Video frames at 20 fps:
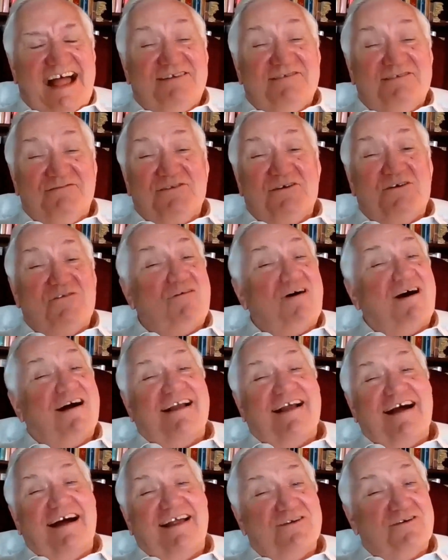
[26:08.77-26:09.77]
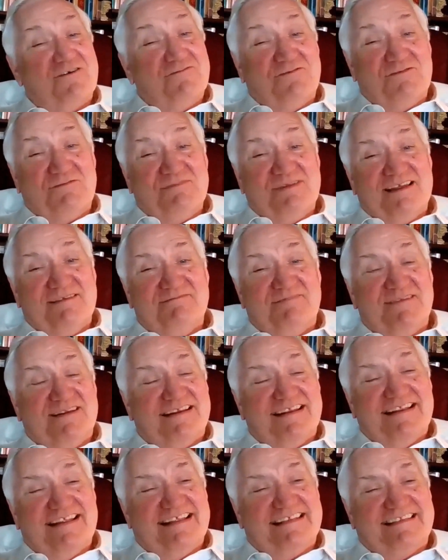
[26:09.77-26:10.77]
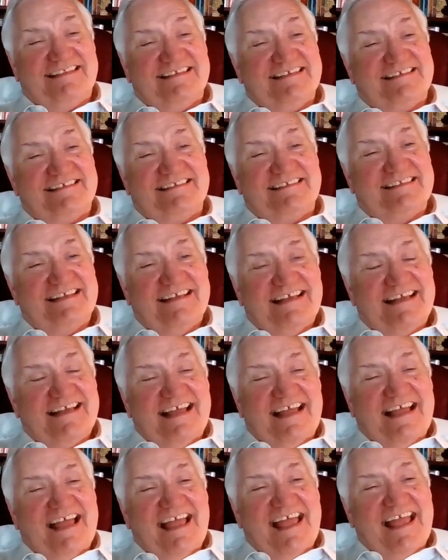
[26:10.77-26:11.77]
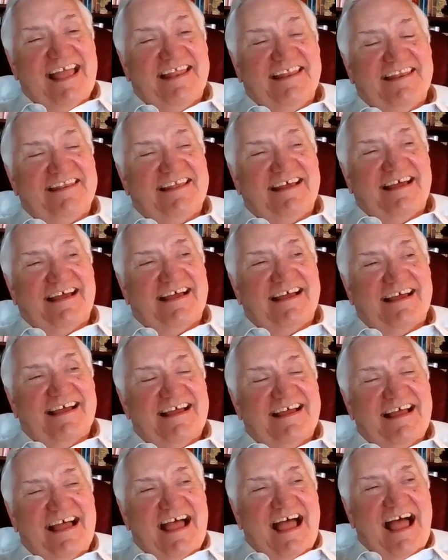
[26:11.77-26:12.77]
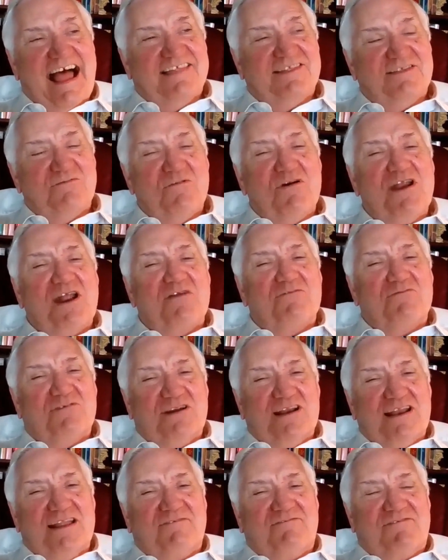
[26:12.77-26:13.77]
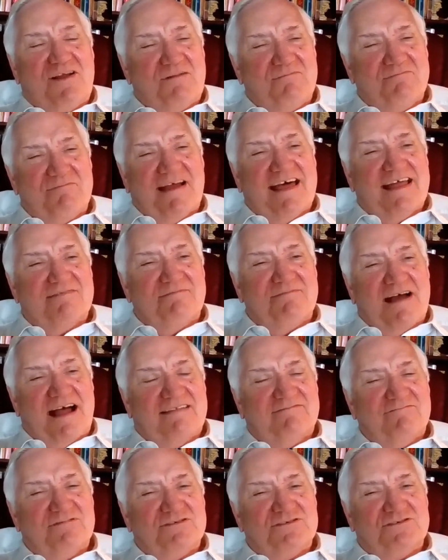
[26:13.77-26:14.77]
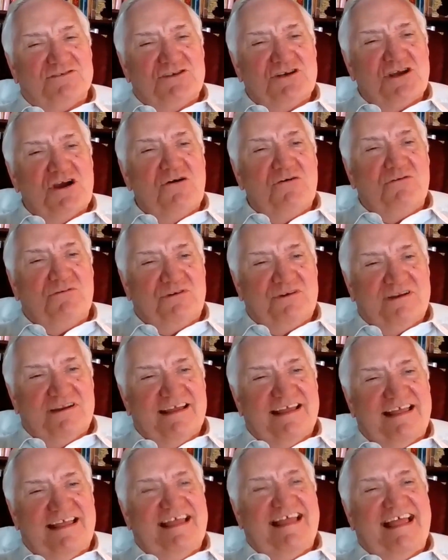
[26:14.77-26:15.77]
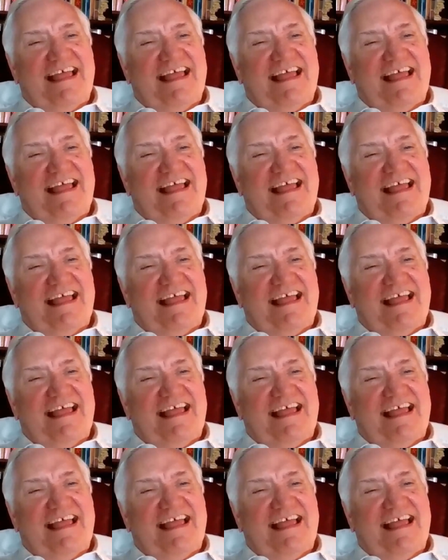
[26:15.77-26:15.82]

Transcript: I don't know what got over me, but it just, and the one I really felt bad about was Joan.